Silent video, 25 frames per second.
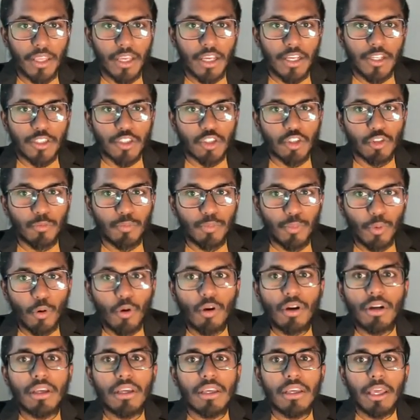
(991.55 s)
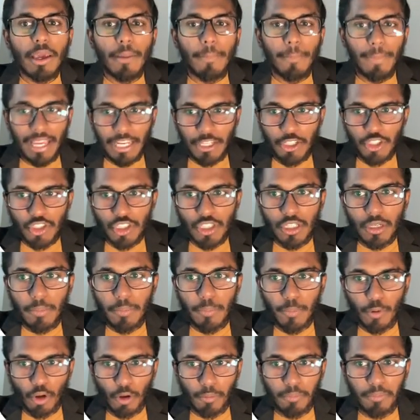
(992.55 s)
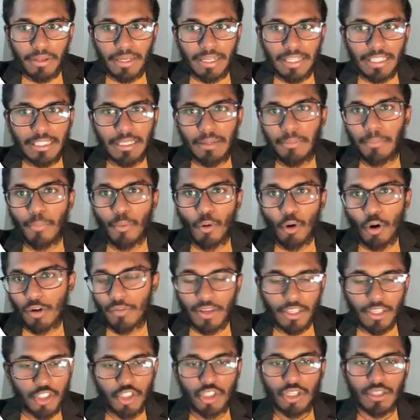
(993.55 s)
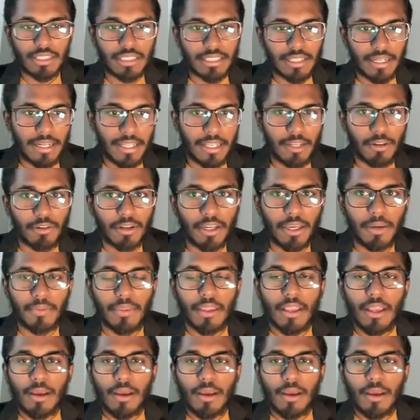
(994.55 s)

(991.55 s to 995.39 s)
So board, mention properly the board which you're studying. Okay.